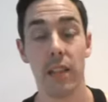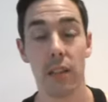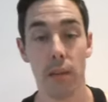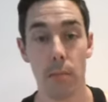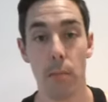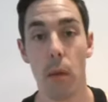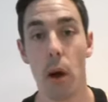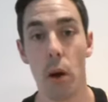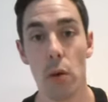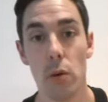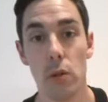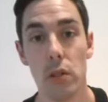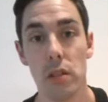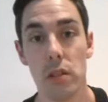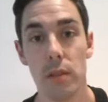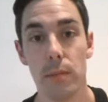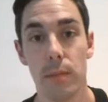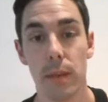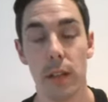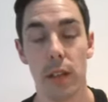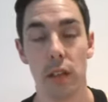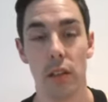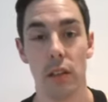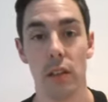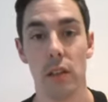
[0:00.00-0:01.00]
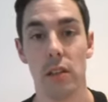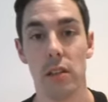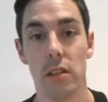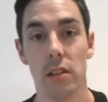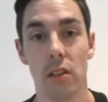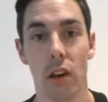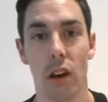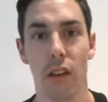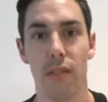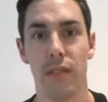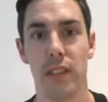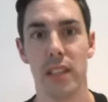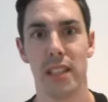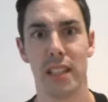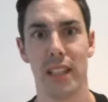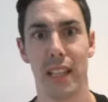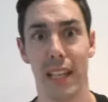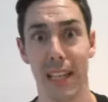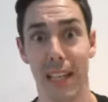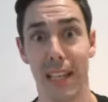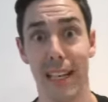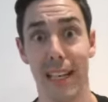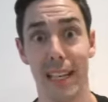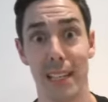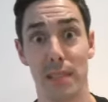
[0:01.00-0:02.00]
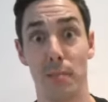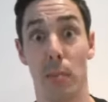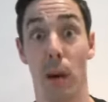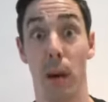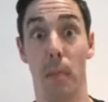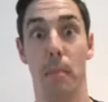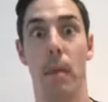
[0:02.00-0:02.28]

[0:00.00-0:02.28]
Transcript: the most because obviously it's my